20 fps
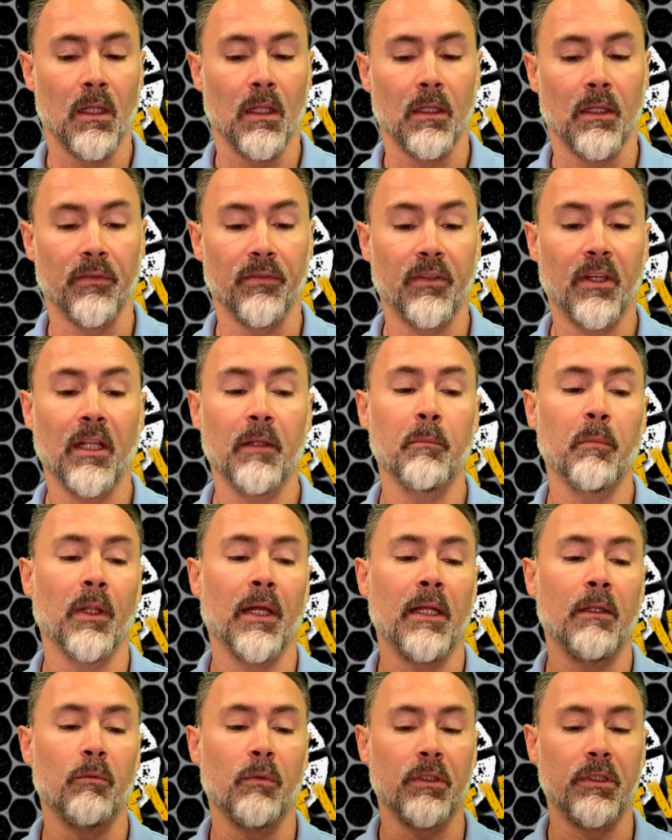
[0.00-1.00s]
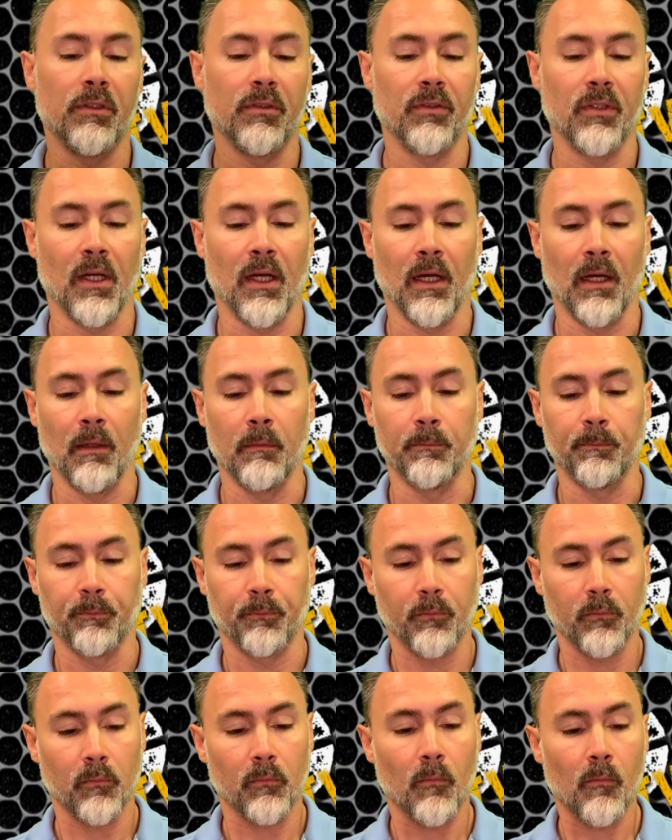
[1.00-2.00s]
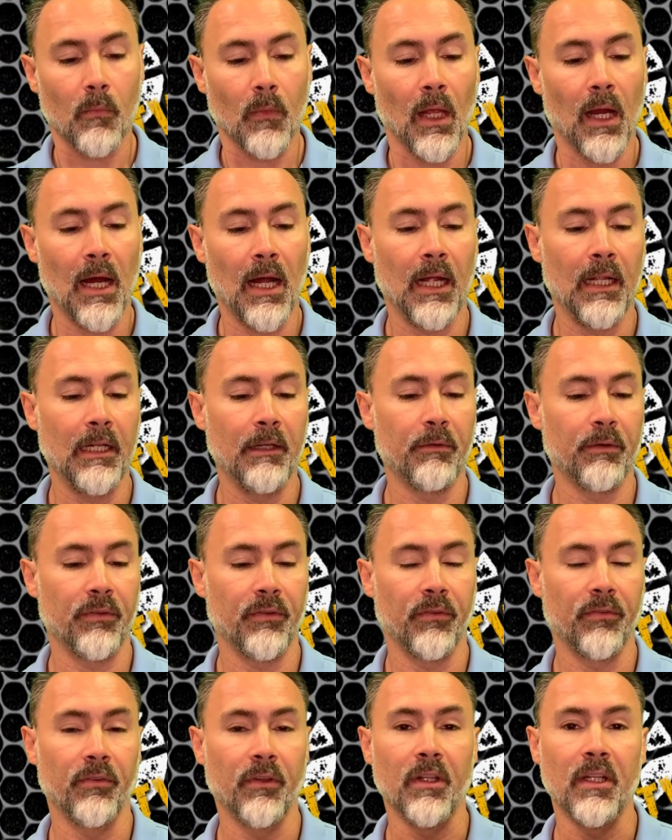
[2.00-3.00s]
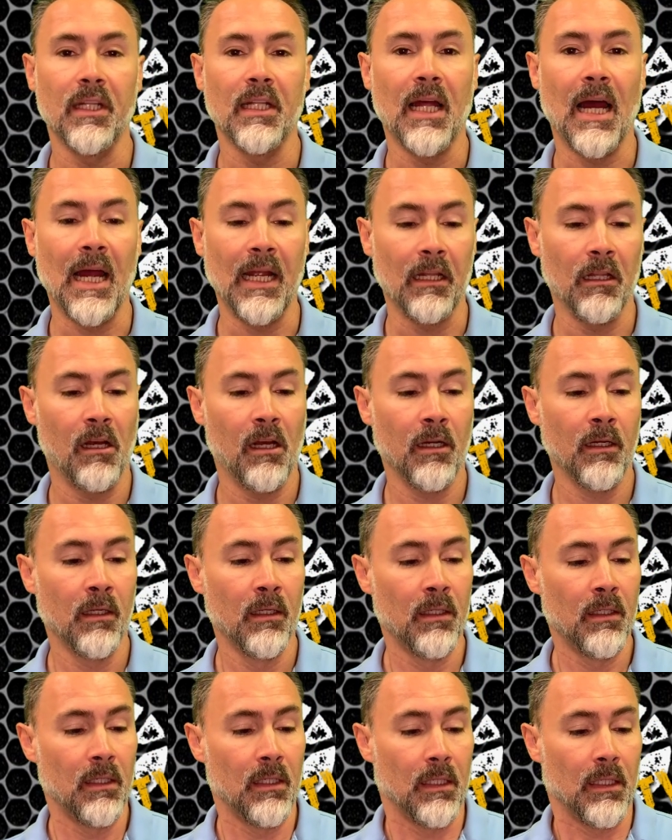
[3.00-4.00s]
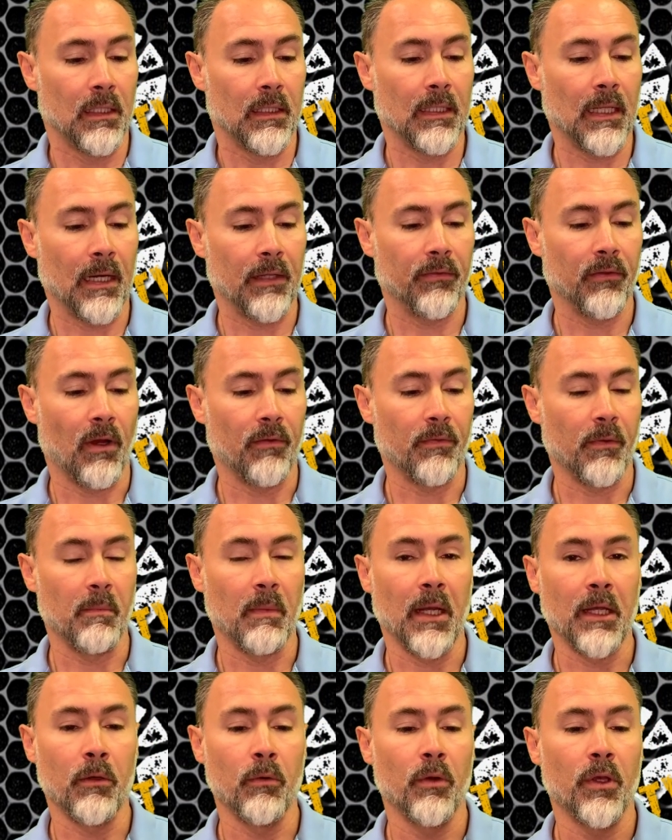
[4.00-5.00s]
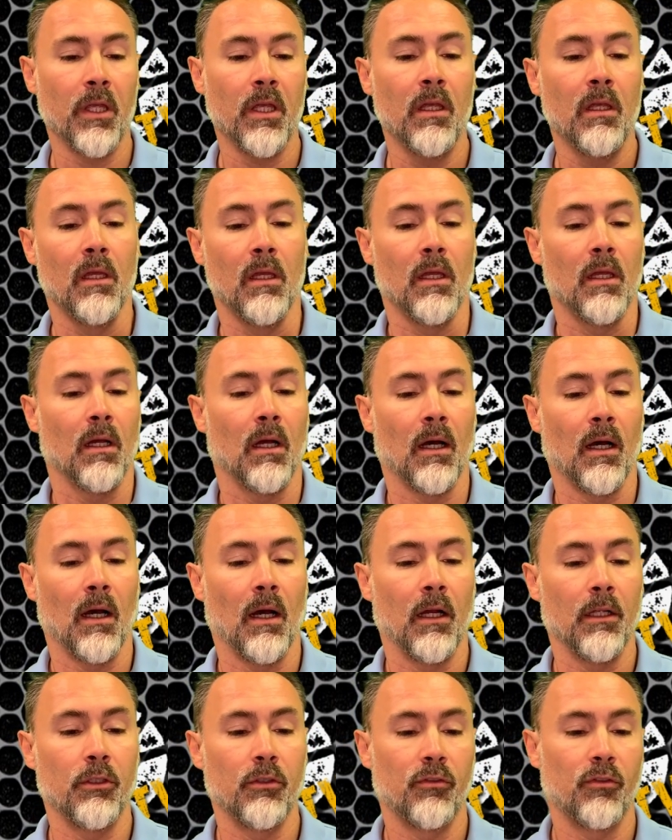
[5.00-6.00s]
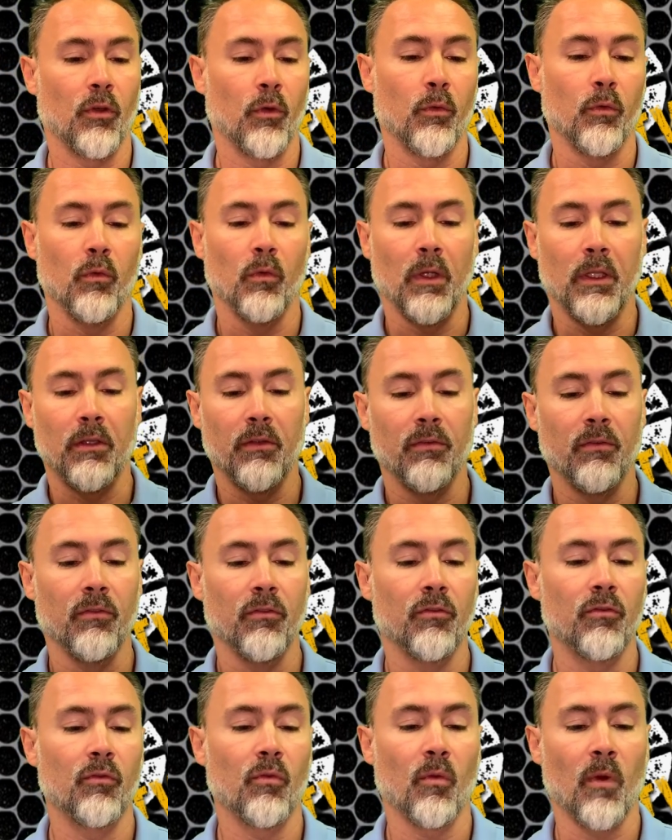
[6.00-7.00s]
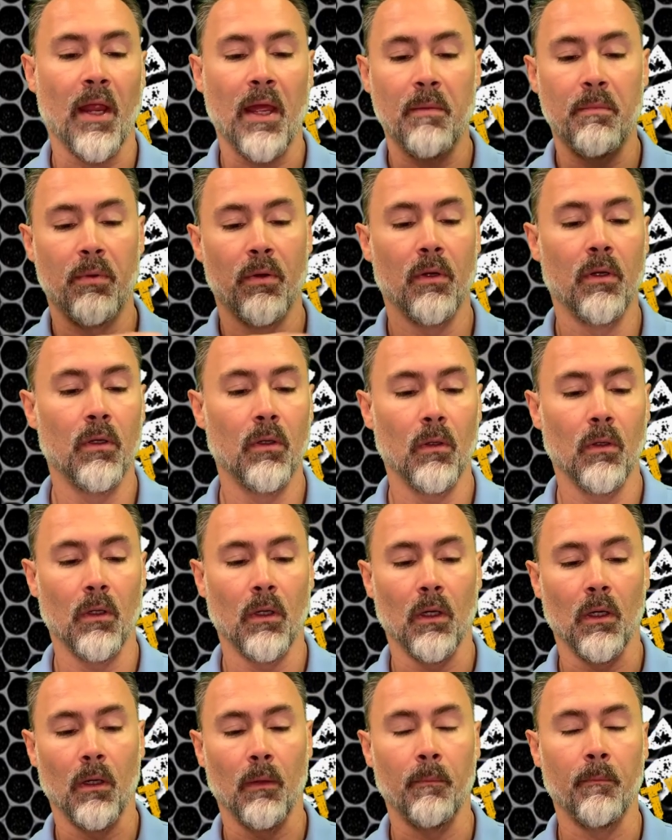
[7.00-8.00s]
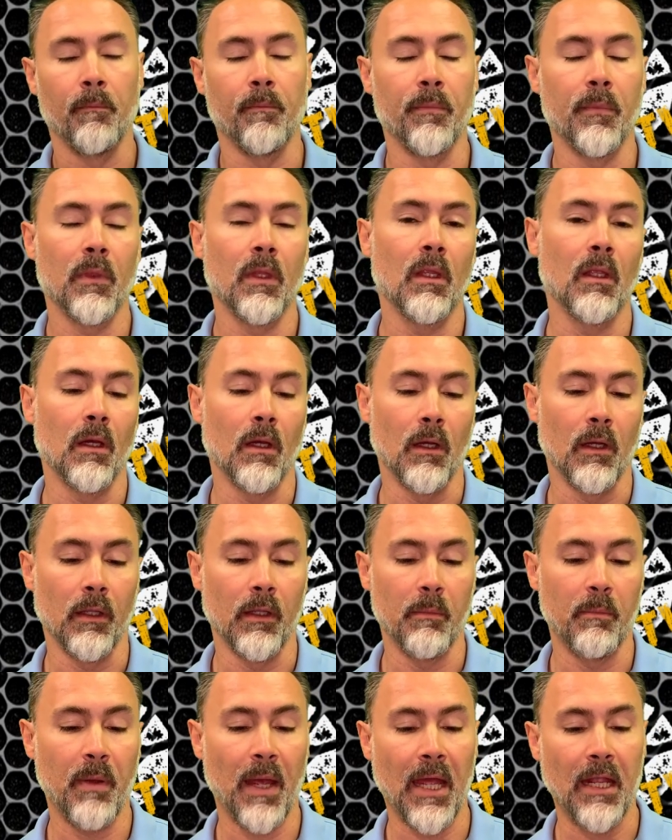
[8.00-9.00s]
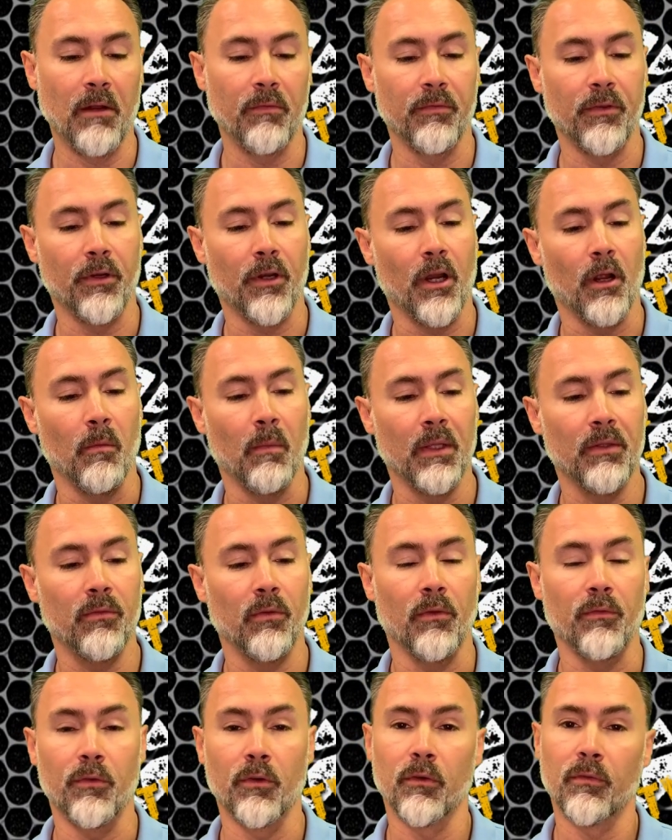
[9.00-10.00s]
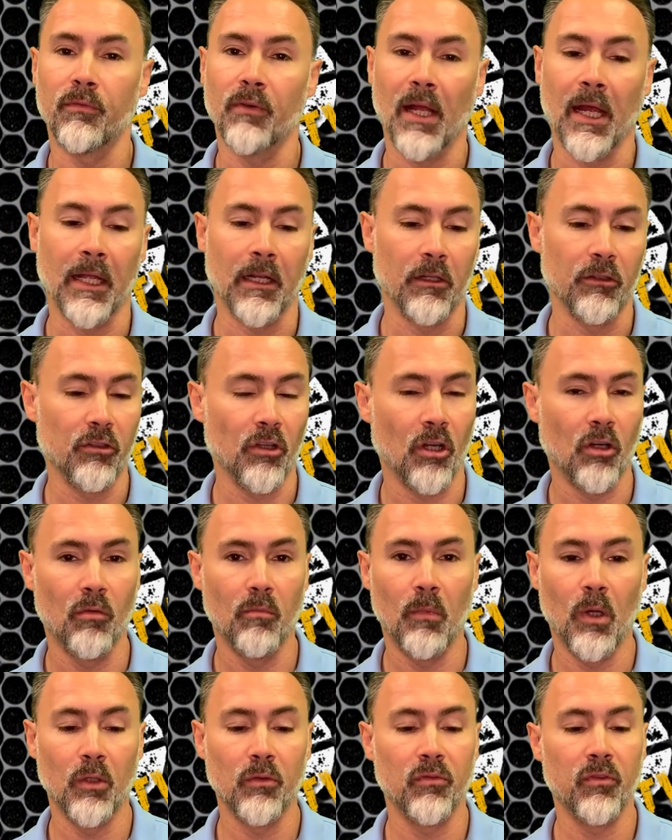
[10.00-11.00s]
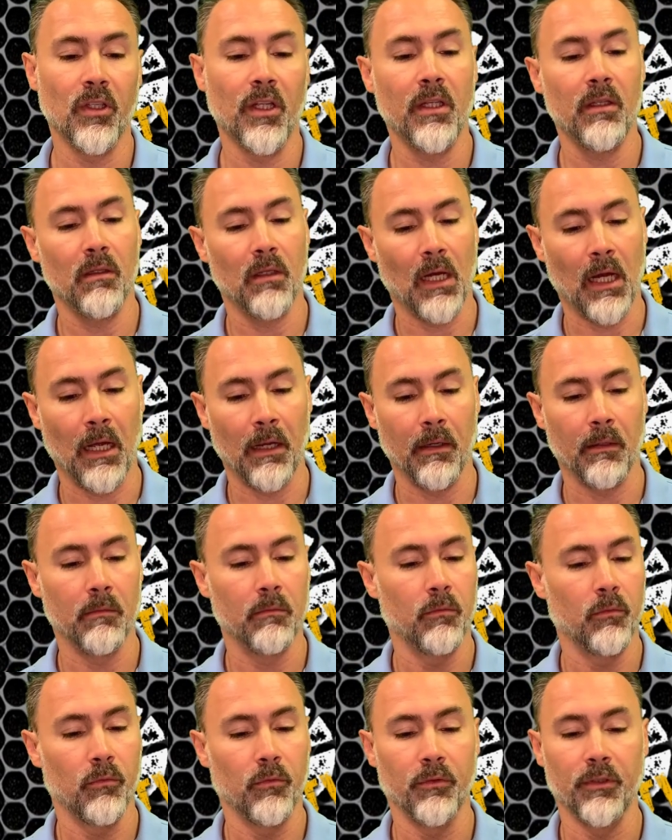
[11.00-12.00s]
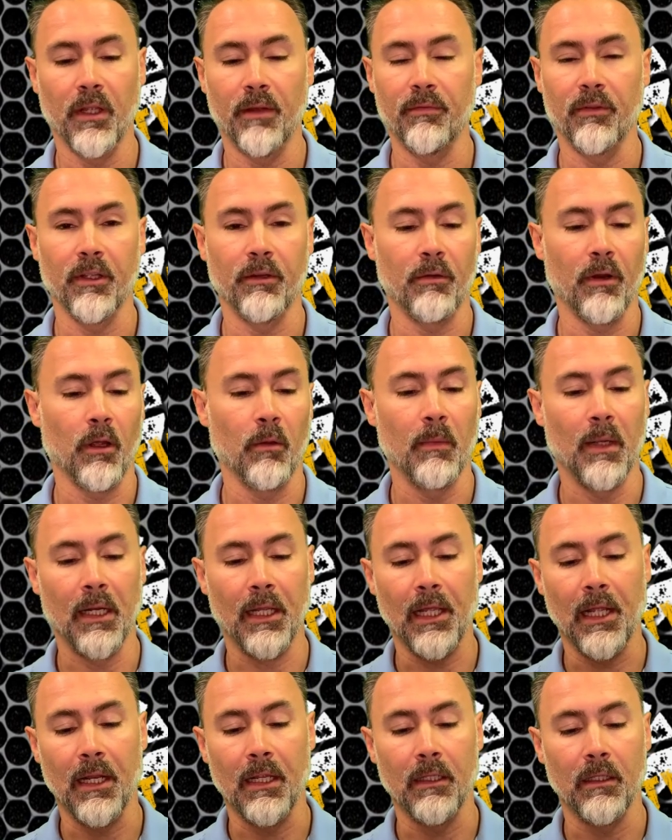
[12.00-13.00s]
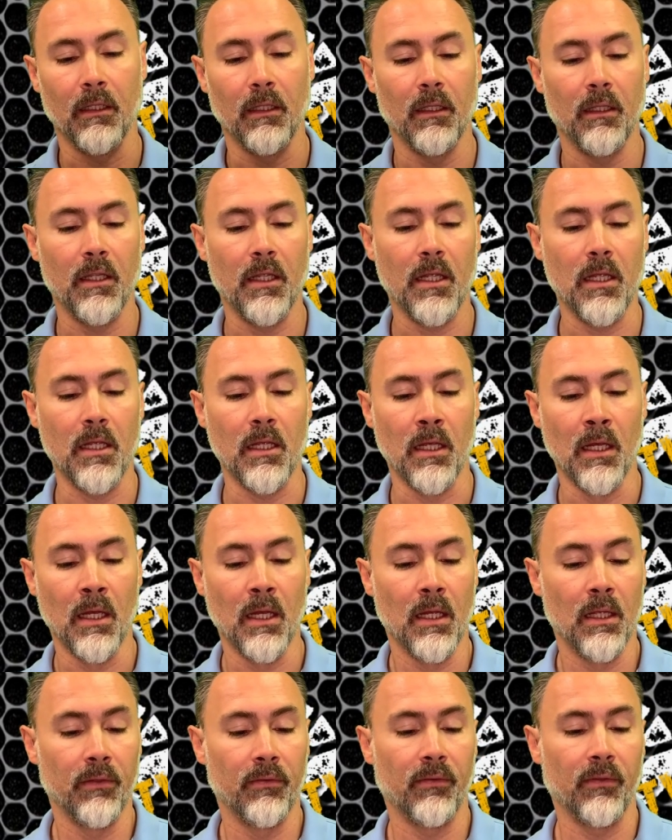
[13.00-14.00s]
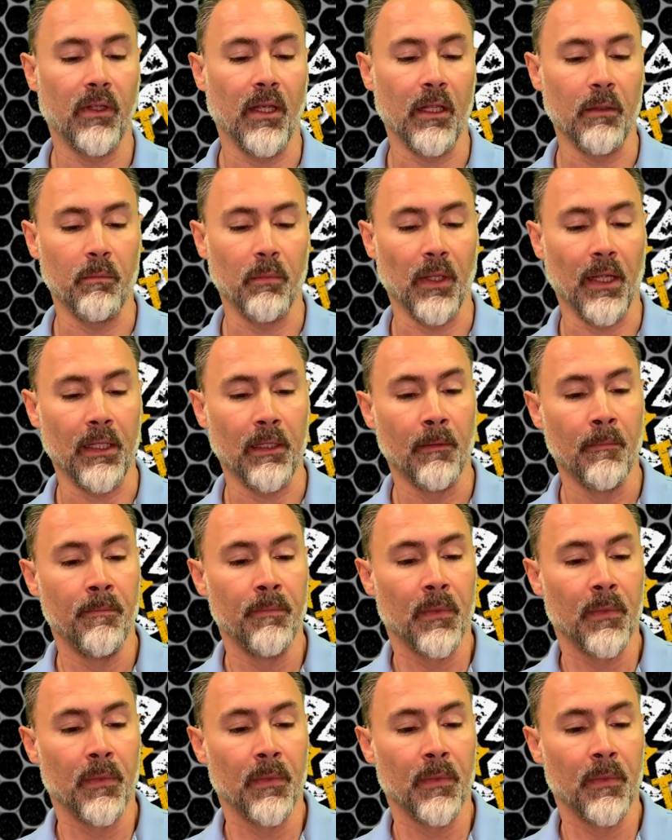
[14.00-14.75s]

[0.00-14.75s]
skid plate, which is highly resistant nylon that is offered by Cookie, so it doesn't scrape the paint of your helmet. So if you're flying in a tunnel mostly, I definitely recommend getting the skid plate.